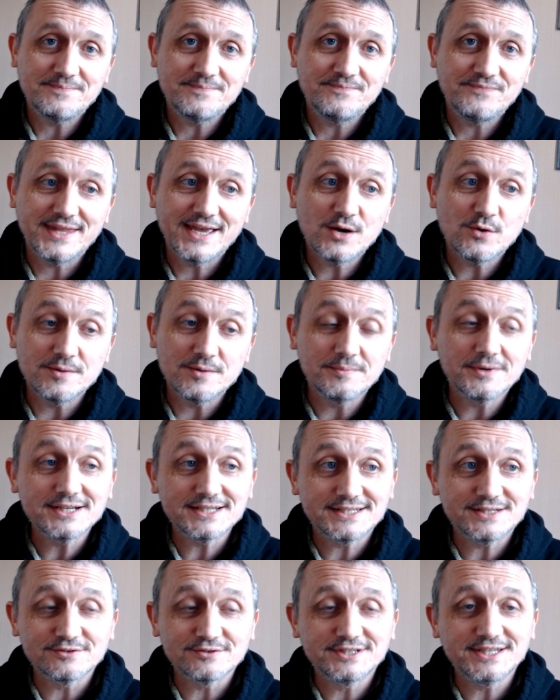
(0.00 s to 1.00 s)
Now I might
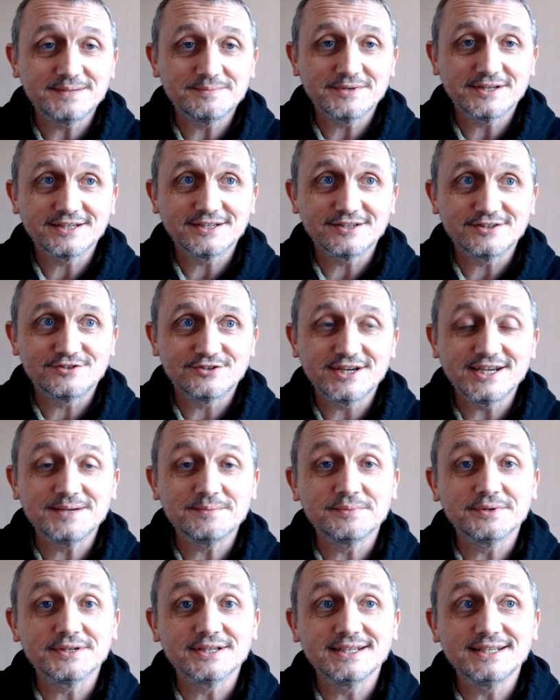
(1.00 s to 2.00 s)
still seem like a drain,
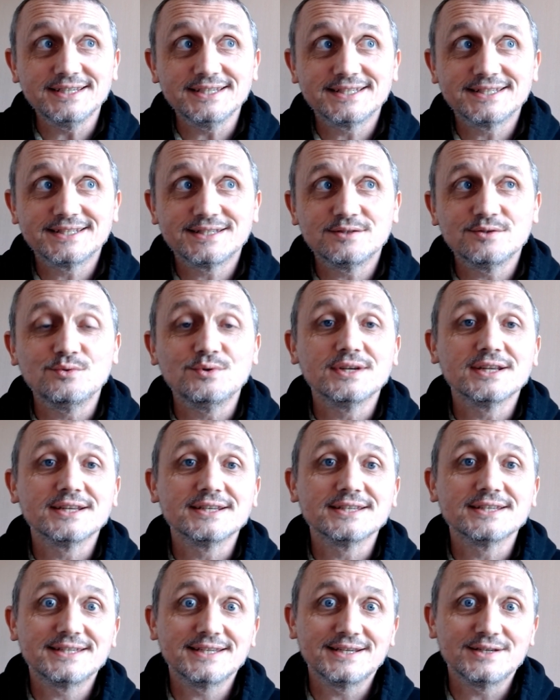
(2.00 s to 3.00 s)
but at least we'd
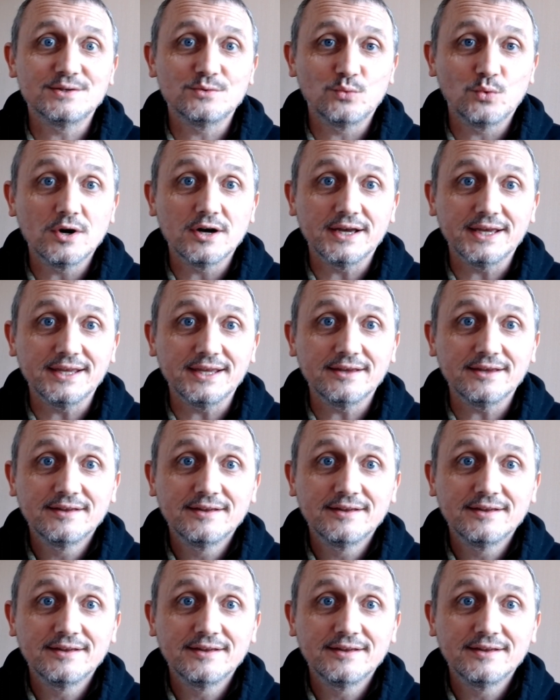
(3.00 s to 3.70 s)
understand why.